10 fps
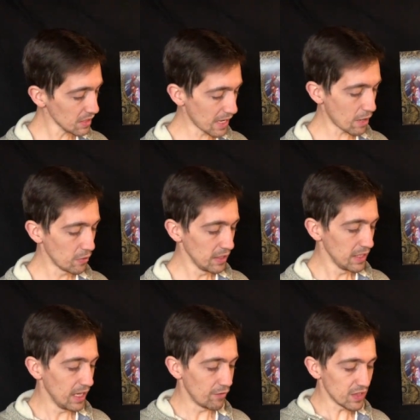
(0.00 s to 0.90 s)
Now,
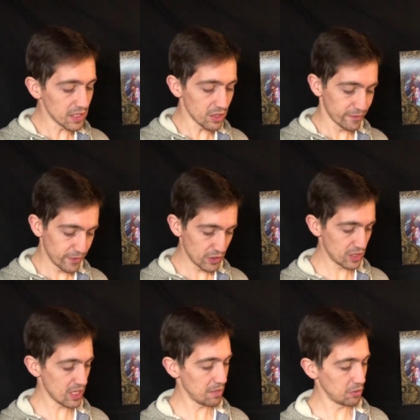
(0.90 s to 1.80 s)
if this is the
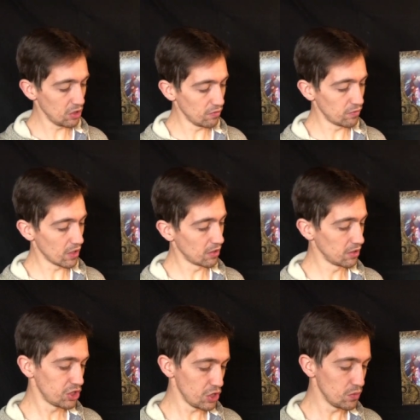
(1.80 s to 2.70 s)
first time that you've
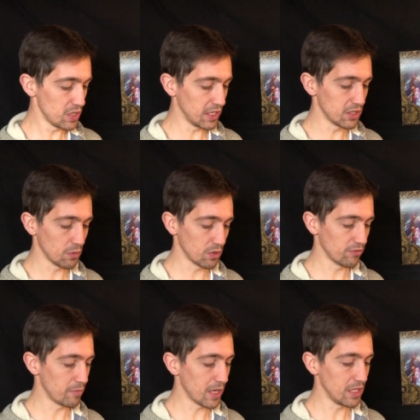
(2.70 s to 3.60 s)
tuned in to one
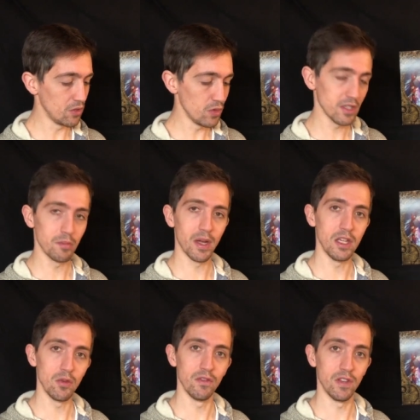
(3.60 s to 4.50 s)
of my unit by
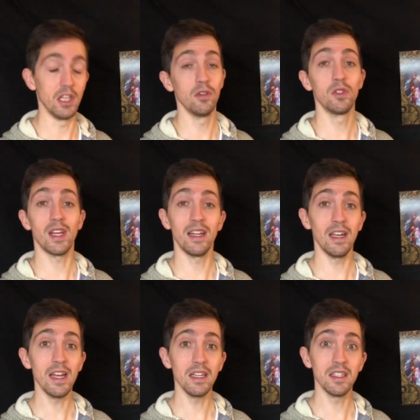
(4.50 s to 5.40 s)
unit videos, I
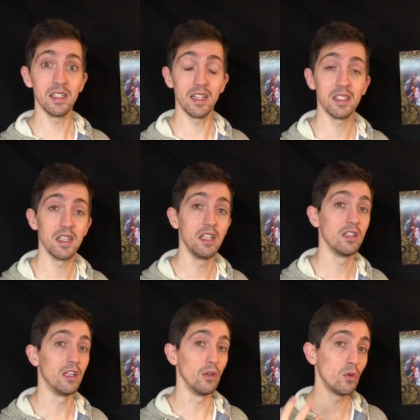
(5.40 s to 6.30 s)
like discussing
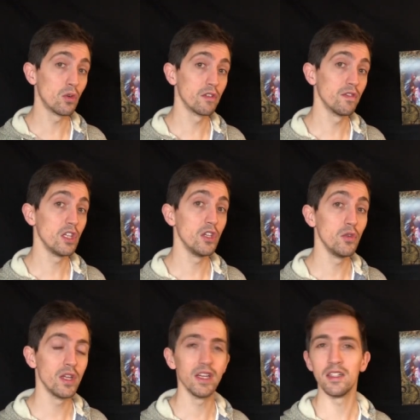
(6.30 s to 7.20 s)
the lore of the
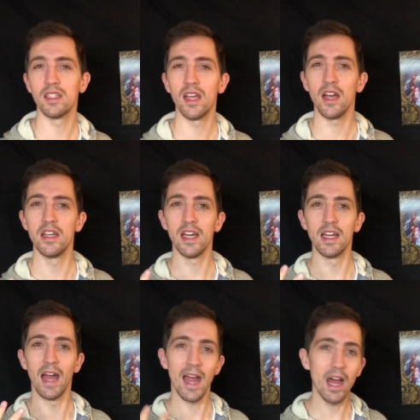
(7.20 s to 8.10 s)
unit, kind of
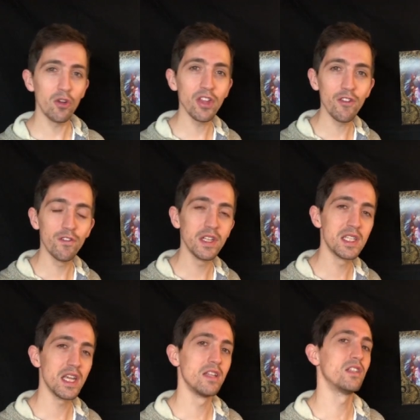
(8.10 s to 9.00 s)
how they
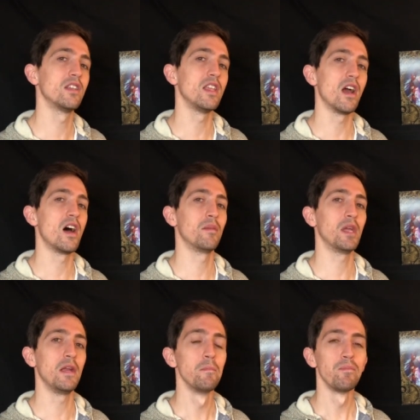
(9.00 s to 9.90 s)
fit into the
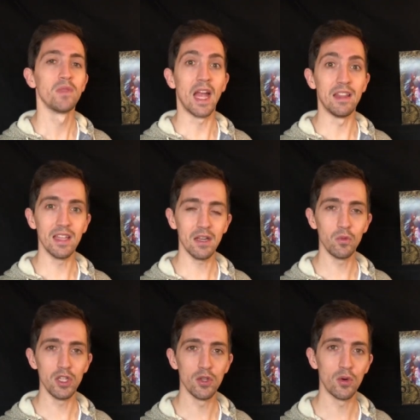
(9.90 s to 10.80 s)
army, and
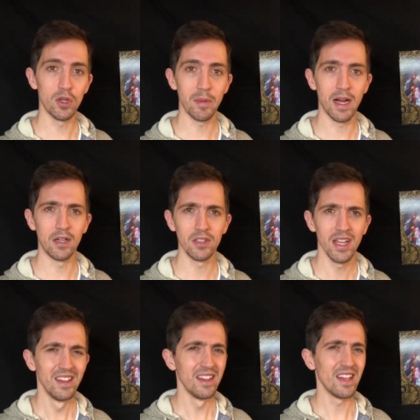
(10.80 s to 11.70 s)
then we talk about
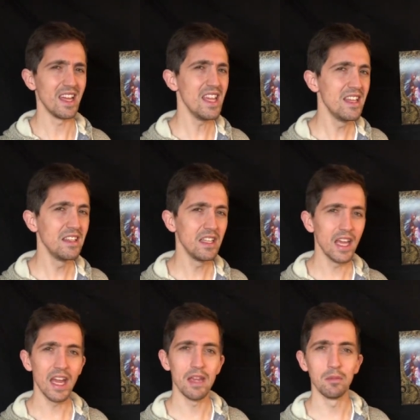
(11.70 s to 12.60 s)
their
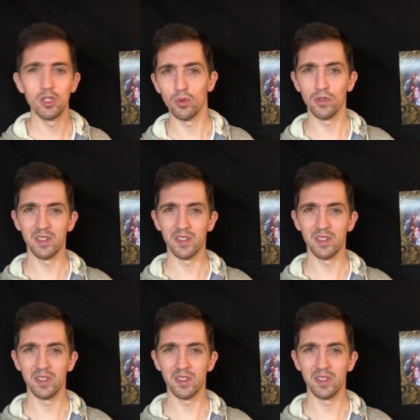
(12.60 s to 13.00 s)
in-game sort